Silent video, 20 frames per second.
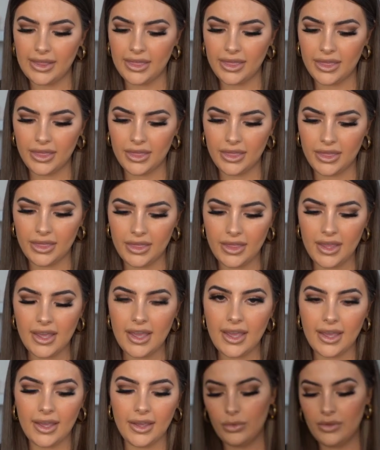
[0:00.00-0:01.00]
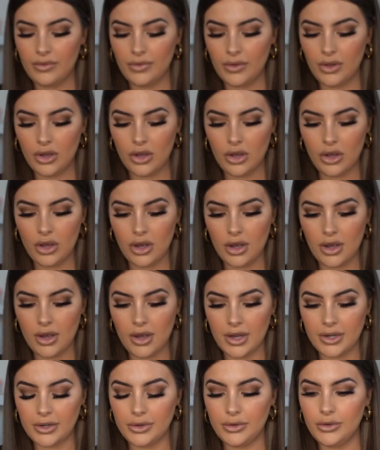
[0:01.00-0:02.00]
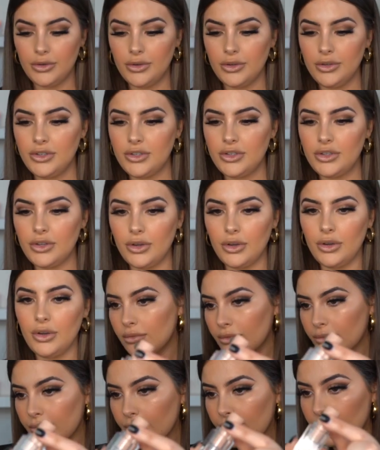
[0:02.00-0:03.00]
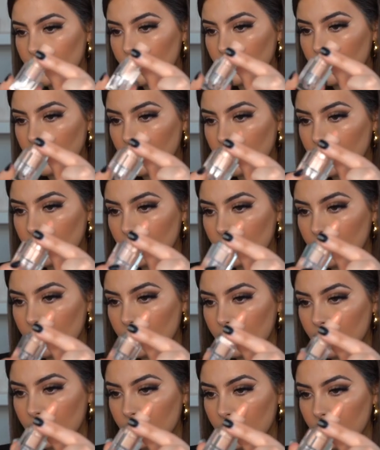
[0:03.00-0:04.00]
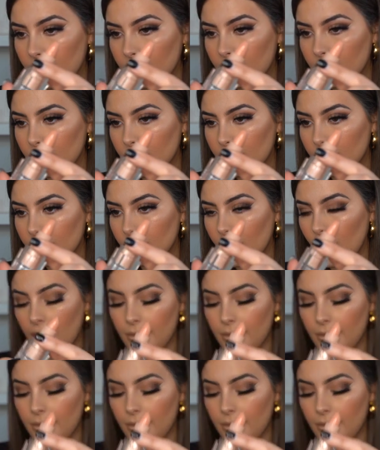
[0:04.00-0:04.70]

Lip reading: think we've got Nude 2, or we've got Nude 1.